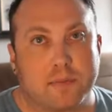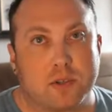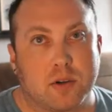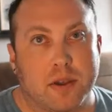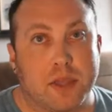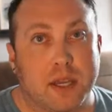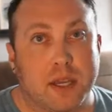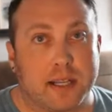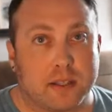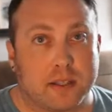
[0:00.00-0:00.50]
So I
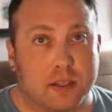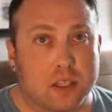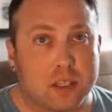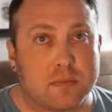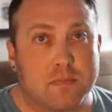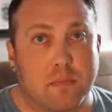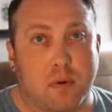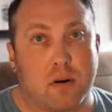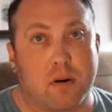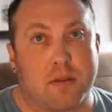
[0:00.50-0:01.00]
think it's a
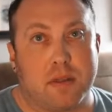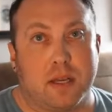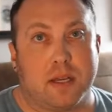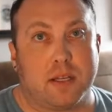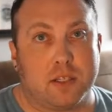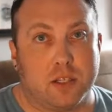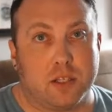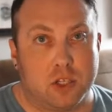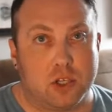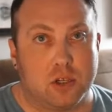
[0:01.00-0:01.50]
smart
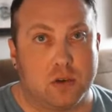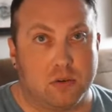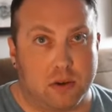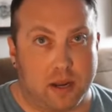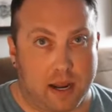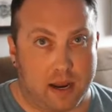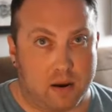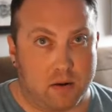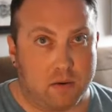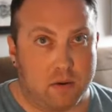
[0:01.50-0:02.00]
thing to do
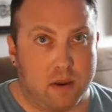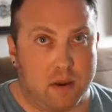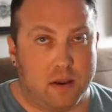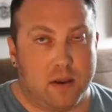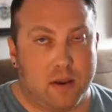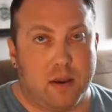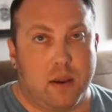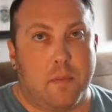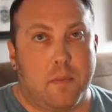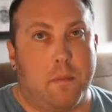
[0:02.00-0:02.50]
now,
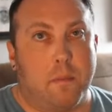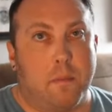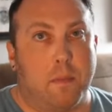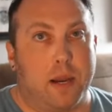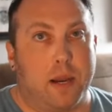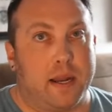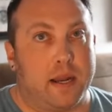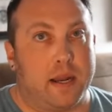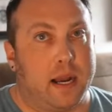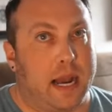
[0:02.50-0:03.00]

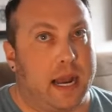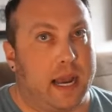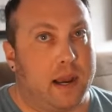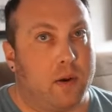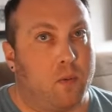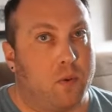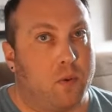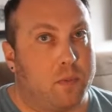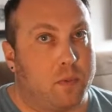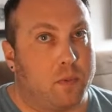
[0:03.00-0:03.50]
but I
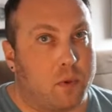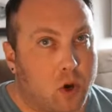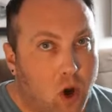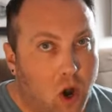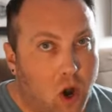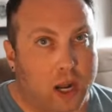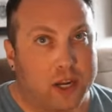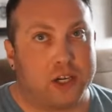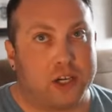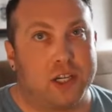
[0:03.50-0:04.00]
would
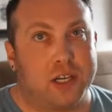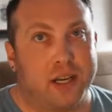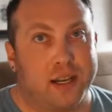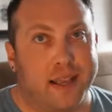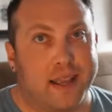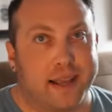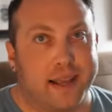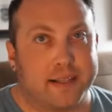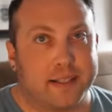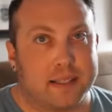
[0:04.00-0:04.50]
caution
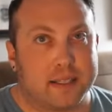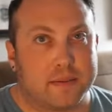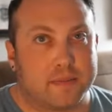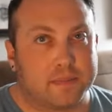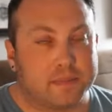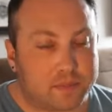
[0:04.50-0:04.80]
against